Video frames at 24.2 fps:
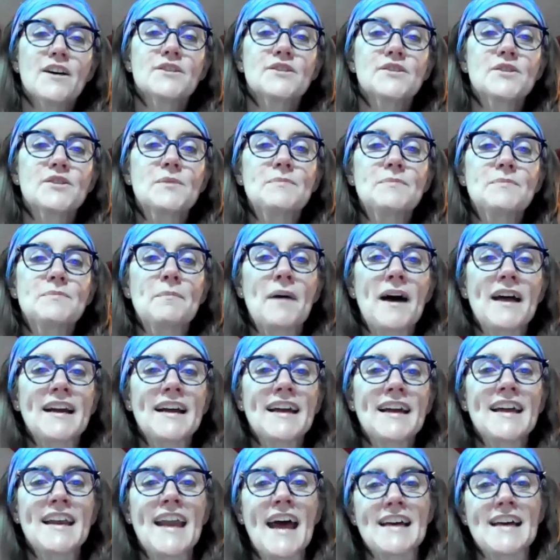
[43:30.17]
Supta
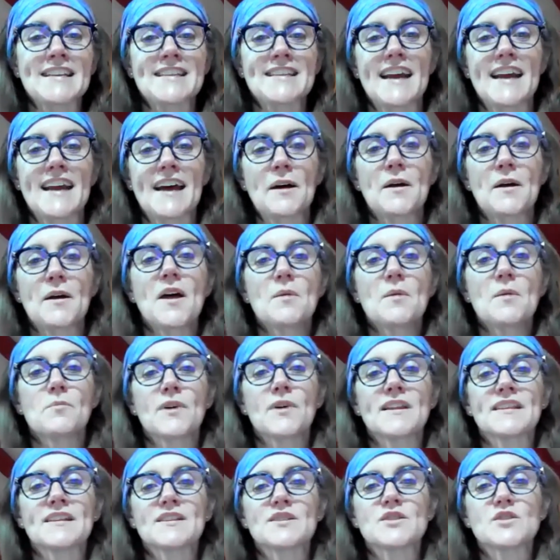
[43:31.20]
Baddha Konasana.
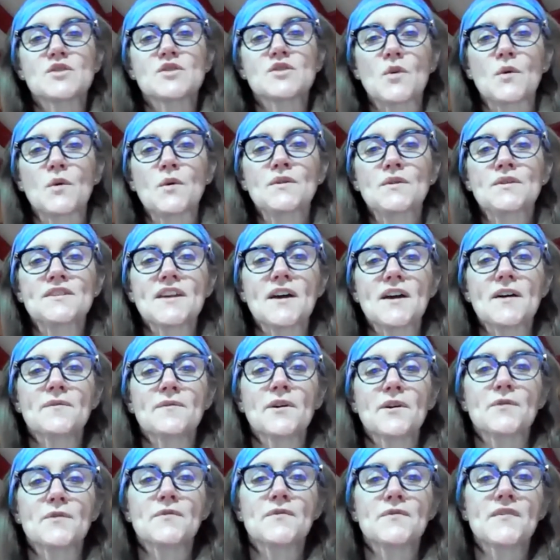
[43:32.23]
Bring the soles
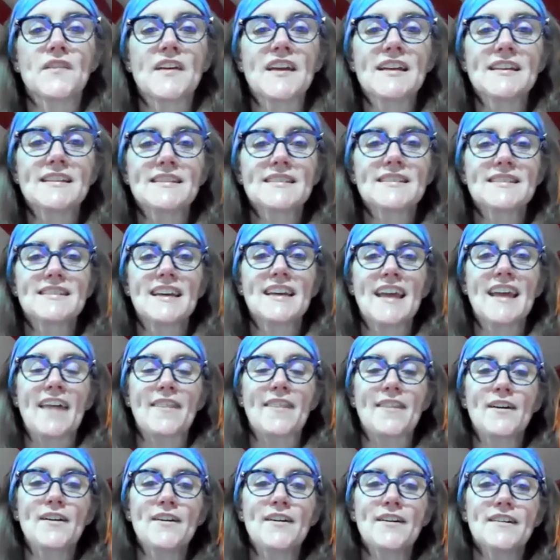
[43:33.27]
of your feet
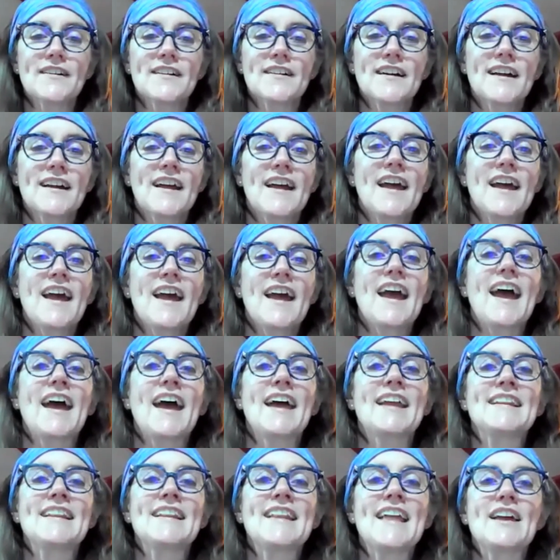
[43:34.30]
together
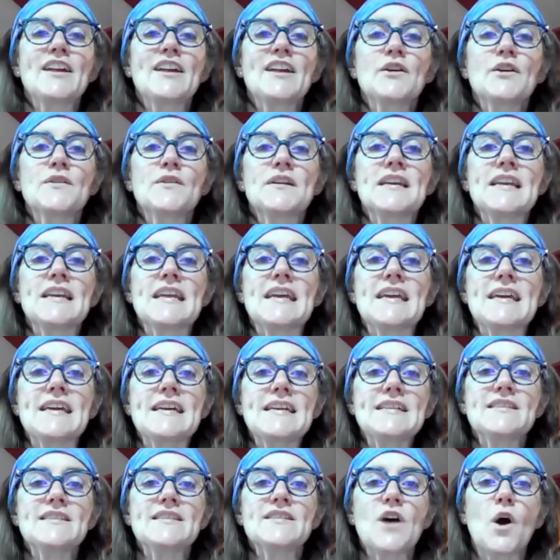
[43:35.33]
and let your
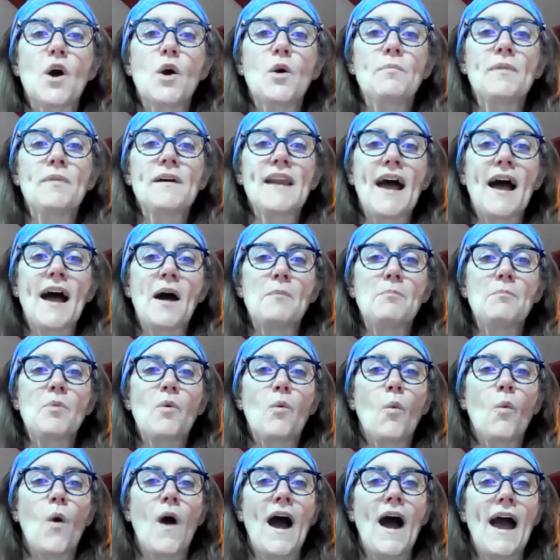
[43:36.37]
knees open up
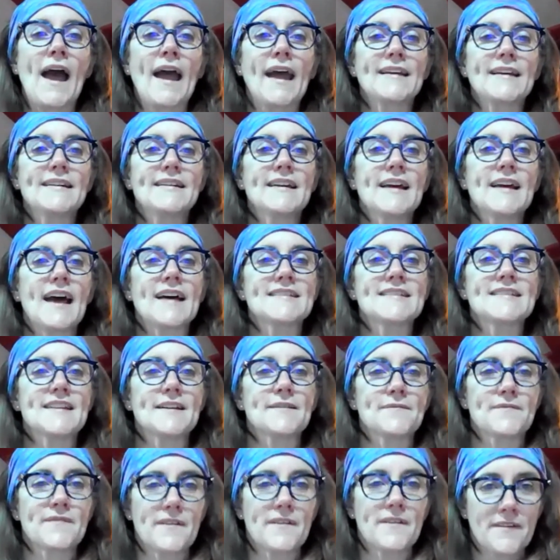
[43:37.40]
wide as
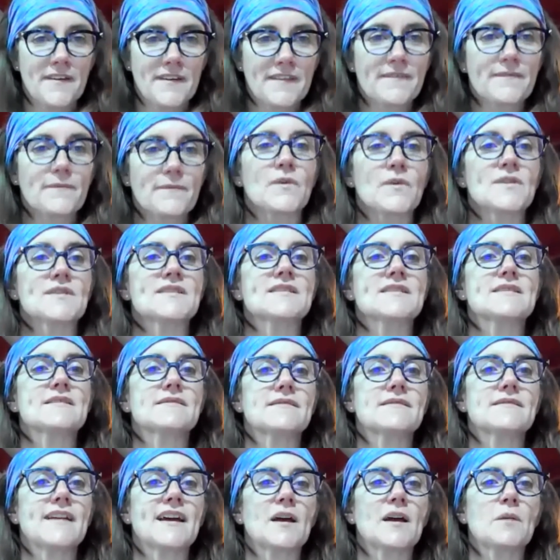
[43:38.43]
if it was
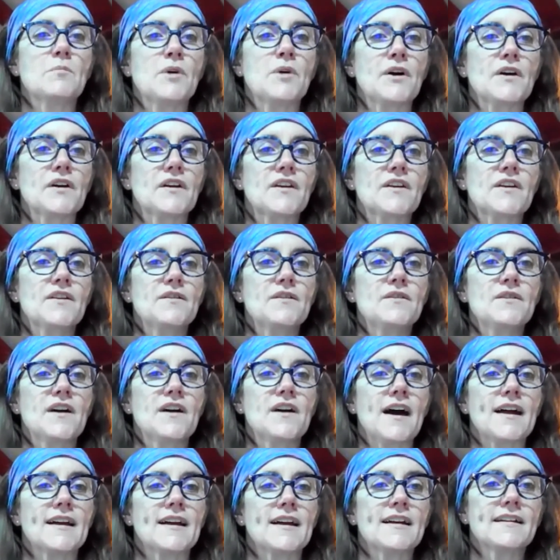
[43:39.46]
like a book. You
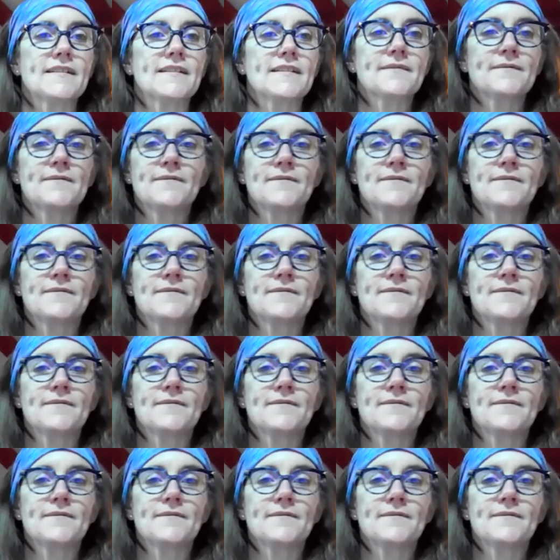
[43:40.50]
got it.